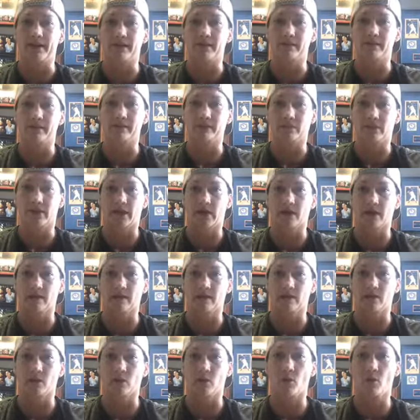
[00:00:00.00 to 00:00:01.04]
is, okay?
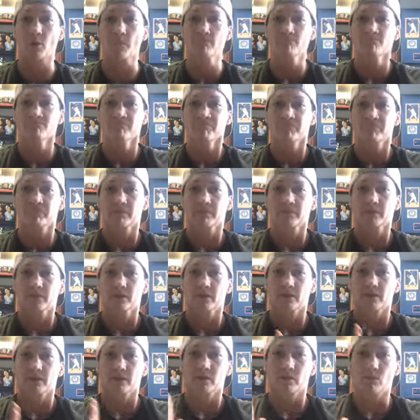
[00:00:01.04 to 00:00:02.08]
So
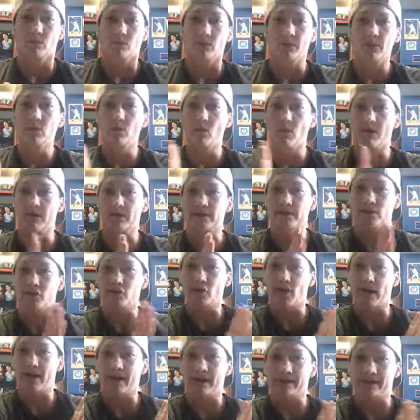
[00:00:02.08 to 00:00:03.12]
we want to
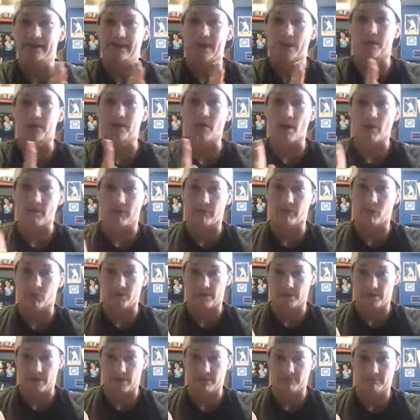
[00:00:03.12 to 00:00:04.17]
try to center up for
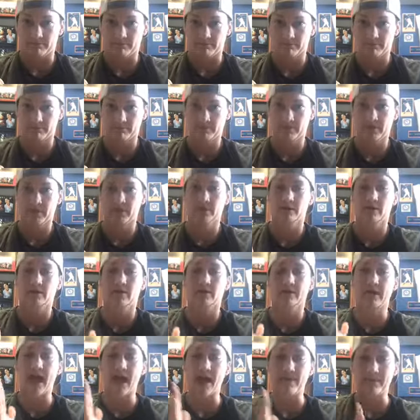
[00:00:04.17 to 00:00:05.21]
them.
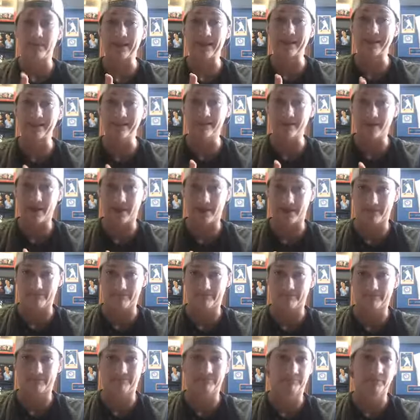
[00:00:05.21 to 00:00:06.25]
That being said,
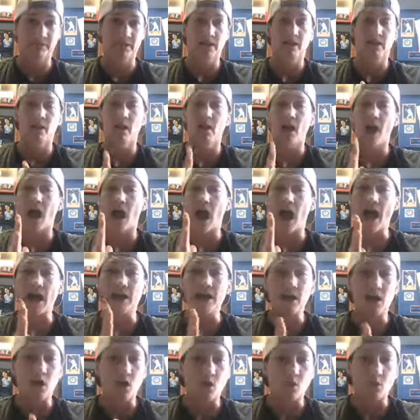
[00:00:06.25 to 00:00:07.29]
I
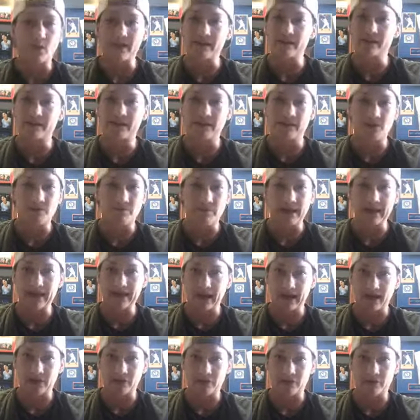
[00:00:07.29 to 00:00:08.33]
always teach my
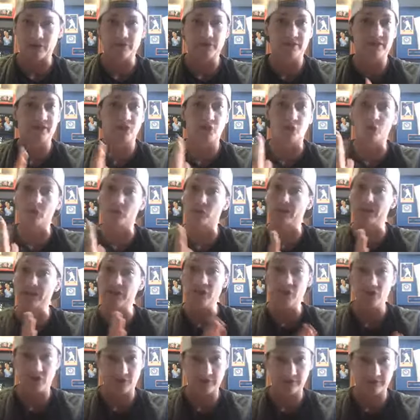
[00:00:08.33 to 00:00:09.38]
catchers to early
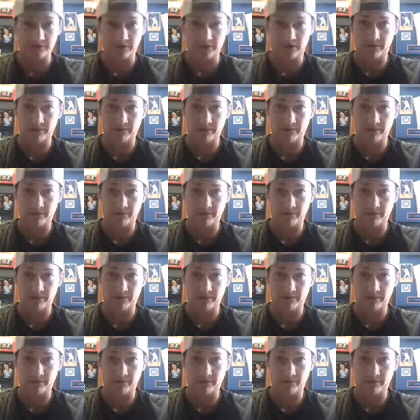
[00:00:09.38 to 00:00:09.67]
shift